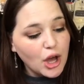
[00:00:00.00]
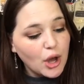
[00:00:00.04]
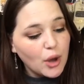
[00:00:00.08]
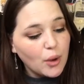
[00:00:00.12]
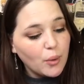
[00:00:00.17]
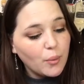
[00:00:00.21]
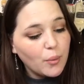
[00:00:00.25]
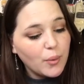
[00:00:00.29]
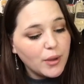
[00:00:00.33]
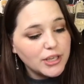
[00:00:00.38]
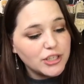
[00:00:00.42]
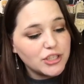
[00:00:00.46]

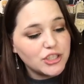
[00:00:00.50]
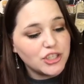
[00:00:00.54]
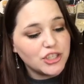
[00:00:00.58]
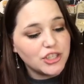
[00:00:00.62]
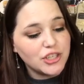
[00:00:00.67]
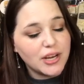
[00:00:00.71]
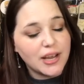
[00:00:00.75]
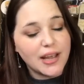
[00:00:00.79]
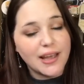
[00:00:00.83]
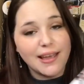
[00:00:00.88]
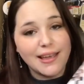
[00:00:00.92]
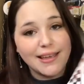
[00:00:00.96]
which
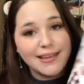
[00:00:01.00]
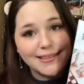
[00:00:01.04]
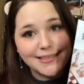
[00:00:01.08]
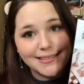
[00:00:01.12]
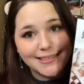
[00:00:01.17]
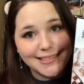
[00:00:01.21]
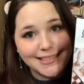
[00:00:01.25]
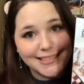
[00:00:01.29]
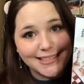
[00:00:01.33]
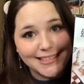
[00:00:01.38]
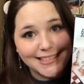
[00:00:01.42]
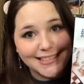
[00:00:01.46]

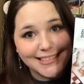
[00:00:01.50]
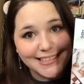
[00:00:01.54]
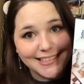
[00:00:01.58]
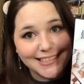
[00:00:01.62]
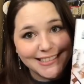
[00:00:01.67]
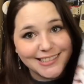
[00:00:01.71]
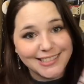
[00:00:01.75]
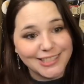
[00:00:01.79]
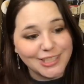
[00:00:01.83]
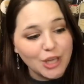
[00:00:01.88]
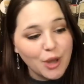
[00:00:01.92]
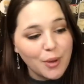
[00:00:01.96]
is
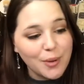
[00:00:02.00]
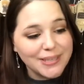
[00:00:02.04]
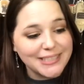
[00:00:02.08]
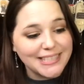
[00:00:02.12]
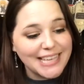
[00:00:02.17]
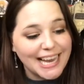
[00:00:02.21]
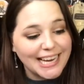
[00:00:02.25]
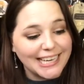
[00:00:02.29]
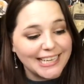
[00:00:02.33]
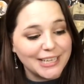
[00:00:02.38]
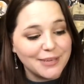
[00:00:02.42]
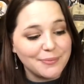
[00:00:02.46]
so
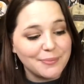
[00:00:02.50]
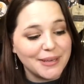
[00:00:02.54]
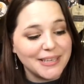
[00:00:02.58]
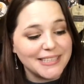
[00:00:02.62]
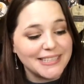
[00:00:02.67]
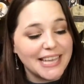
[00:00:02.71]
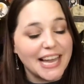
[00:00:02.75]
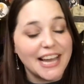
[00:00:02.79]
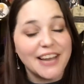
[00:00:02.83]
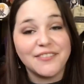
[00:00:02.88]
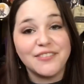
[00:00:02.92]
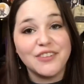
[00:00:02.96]
exciting because
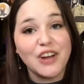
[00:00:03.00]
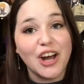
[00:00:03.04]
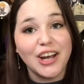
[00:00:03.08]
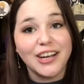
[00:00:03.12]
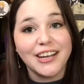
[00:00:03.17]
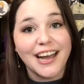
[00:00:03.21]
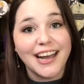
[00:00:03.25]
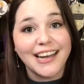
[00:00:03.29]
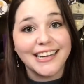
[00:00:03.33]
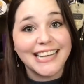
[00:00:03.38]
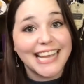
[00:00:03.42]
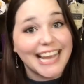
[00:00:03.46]
I have not
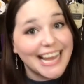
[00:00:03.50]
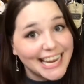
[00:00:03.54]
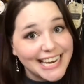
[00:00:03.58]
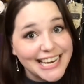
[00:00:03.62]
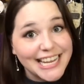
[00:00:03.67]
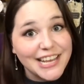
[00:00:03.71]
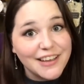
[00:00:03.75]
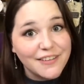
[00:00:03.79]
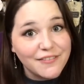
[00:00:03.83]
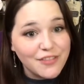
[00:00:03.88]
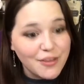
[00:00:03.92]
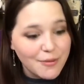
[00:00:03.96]
got
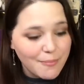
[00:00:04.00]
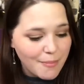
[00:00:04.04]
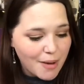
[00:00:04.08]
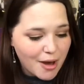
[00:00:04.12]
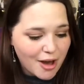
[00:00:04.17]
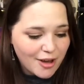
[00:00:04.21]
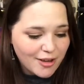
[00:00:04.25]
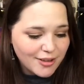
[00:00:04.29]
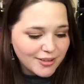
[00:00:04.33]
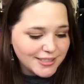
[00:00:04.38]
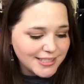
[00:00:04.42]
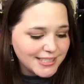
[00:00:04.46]
any of the
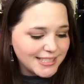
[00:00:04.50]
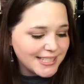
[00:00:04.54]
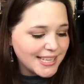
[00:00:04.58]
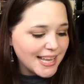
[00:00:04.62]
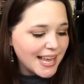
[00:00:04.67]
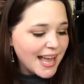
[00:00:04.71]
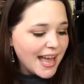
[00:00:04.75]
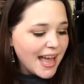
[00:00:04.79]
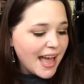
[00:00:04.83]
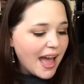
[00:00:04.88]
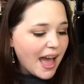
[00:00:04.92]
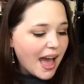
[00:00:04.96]
mugs.
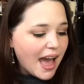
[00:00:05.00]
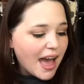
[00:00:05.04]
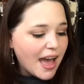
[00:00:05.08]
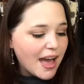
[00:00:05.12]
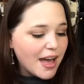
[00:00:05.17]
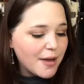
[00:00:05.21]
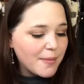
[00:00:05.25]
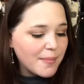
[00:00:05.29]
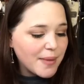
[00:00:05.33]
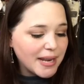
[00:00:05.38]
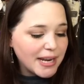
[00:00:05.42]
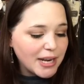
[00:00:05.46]

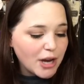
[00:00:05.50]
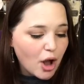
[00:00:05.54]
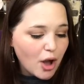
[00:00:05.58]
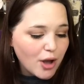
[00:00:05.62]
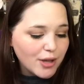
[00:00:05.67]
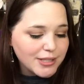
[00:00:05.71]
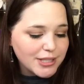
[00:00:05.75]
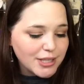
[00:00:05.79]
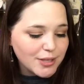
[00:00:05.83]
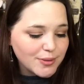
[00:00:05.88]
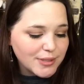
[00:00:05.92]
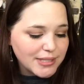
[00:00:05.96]
And it
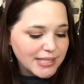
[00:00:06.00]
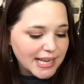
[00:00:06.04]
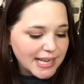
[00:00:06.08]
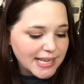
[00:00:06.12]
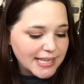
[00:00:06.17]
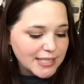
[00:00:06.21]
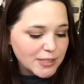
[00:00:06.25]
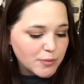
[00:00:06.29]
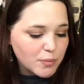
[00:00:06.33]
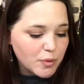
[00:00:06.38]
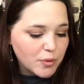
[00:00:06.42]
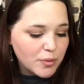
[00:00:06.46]
also
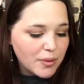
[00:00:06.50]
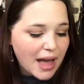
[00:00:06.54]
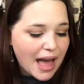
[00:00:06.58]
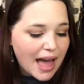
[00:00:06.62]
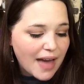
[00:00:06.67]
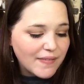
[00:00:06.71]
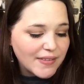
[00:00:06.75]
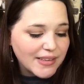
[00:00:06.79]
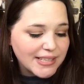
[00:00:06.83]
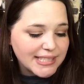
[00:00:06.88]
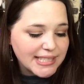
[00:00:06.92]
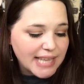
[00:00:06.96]
says we will
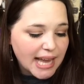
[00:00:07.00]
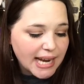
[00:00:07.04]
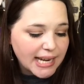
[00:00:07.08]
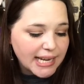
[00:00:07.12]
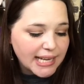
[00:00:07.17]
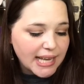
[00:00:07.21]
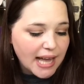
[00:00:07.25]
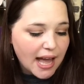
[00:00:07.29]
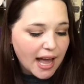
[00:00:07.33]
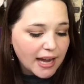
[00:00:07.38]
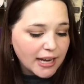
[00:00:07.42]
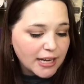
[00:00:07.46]
have
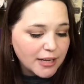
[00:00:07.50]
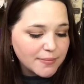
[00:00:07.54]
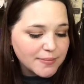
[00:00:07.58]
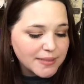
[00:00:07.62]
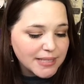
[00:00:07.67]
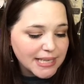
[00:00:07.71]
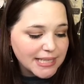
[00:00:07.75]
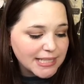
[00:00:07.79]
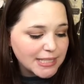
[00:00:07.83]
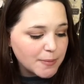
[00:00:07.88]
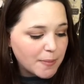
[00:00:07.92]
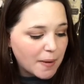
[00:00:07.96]
exciting items
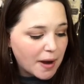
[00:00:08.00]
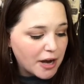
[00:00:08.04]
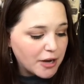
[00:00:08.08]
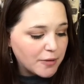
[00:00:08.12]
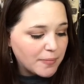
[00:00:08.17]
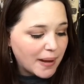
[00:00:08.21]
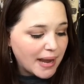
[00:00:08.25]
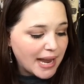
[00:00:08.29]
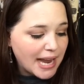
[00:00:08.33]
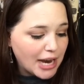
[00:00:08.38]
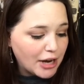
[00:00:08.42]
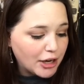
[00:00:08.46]
inspired
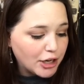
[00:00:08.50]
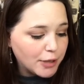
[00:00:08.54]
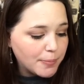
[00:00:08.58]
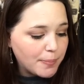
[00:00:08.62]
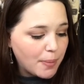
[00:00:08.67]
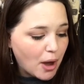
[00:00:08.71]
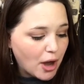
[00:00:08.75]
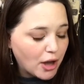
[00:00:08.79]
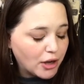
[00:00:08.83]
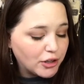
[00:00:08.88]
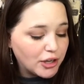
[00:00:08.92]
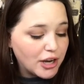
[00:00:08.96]
by Harry
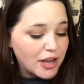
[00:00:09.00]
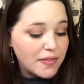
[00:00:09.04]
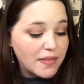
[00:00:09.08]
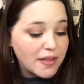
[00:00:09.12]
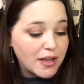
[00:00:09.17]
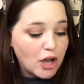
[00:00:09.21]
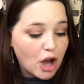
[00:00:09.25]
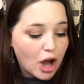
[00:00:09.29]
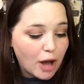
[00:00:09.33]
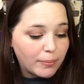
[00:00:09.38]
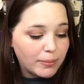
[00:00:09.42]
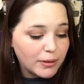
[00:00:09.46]
Potter and the
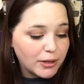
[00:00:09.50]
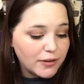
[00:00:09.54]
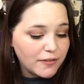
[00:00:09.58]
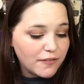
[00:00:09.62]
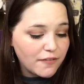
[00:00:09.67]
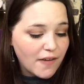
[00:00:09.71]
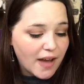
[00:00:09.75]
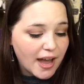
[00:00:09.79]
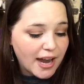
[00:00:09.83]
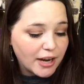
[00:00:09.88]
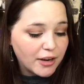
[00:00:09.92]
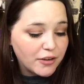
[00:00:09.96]
Goblet of
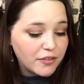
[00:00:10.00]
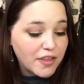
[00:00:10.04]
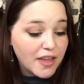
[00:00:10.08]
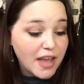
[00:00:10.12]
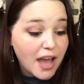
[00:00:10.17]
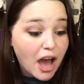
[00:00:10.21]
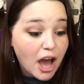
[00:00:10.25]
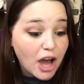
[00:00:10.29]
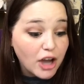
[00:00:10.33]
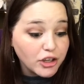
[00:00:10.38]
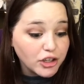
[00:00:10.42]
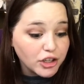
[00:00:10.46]
Fire, the
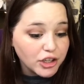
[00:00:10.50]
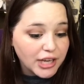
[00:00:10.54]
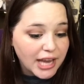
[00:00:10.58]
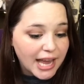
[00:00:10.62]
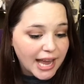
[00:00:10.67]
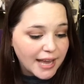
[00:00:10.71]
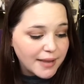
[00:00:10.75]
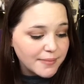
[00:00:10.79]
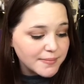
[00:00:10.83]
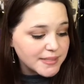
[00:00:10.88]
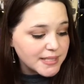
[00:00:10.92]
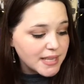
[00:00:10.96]
Hunger
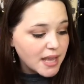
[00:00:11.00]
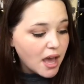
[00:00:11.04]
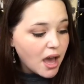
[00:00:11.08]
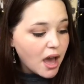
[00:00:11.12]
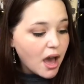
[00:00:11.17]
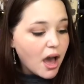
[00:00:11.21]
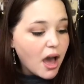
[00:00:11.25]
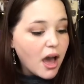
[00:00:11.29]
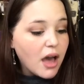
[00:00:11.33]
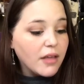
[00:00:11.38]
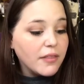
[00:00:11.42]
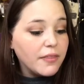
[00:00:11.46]
Games,
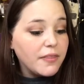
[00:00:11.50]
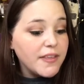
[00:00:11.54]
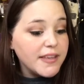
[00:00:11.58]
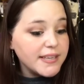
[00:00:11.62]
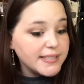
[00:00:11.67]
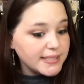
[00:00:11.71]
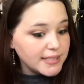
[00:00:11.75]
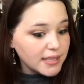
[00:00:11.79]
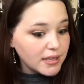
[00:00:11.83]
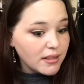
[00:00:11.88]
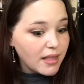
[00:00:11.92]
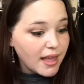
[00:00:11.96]
the
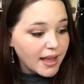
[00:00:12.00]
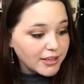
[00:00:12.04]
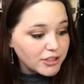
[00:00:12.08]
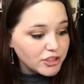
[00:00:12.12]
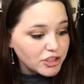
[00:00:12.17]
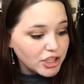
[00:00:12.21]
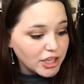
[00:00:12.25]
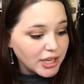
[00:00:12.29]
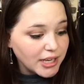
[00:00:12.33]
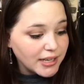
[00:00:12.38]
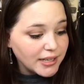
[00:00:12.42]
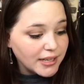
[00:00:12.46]

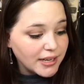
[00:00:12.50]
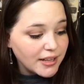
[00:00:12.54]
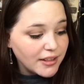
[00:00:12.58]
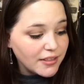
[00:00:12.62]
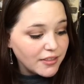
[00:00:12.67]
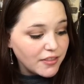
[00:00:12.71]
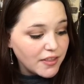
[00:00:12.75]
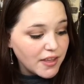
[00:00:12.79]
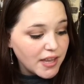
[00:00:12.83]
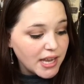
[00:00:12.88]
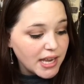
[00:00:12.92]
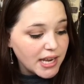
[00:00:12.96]
Selection,
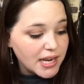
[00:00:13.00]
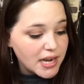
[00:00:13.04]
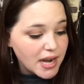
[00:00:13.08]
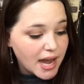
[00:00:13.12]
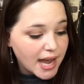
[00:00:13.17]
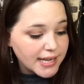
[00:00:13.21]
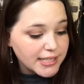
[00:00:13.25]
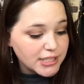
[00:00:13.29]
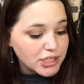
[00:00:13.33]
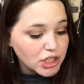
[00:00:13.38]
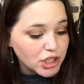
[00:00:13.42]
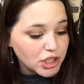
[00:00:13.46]
the
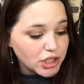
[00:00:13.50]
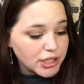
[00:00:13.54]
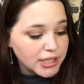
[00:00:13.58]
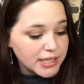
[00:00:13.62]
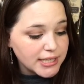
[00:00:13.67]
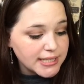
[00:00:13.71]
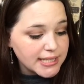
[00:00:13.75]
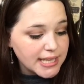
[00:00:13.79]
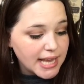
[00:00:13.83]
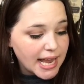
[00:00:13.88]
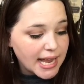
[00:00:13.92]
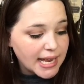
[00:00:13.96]
Night
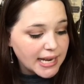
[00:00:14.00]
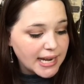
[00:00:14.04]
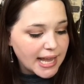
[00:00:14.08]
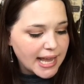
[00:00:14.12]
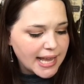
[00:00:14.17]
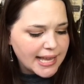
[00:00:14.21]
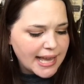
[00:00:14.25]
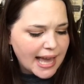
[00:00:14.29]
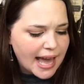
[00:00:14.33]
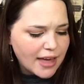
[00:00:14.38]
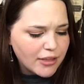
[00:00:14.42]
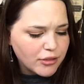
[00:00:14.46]
Circus, and a
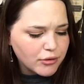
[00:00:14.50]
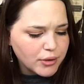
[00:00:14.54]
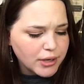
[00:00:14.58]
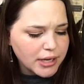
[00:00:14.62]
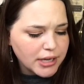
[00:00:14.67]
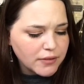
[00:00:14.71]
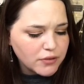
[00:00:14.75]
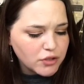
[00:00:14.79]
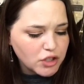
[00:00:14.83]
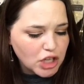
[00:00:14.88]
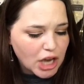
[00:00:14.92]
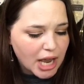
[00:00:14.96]
Gathering
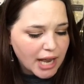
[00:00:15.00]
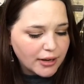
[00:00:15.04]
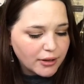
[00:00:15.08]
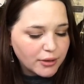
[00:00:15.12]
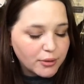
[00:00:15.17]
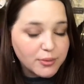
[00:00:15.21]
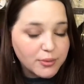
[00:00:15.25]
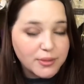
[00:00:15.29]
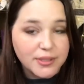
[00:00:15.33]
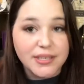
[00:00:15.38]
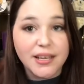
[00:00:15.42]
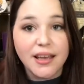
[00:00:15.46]
of
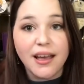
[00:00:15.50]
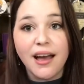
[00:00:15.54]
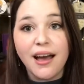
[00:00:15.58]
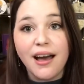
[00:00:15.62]
Shadows.